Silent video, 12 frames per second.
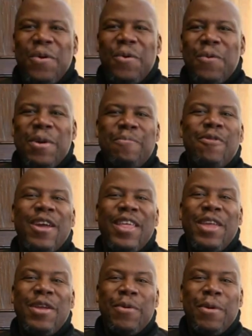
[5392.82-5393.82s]
We pray
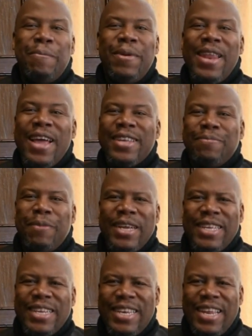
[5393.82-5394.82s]
that you are blessed
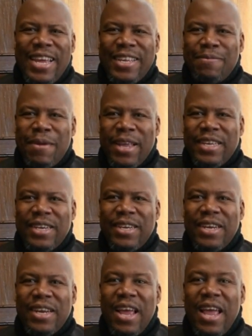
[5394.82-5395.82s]
by today's
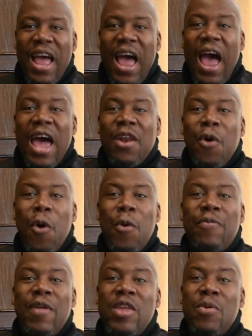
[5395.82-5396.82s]
message and
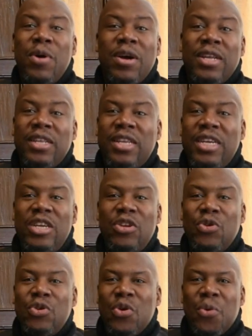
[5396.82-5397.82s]
hope that you will
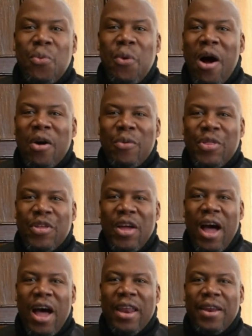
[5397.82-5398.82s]
continue your walk with
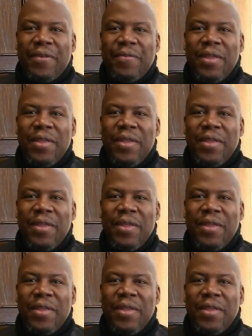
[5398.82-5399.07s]
God.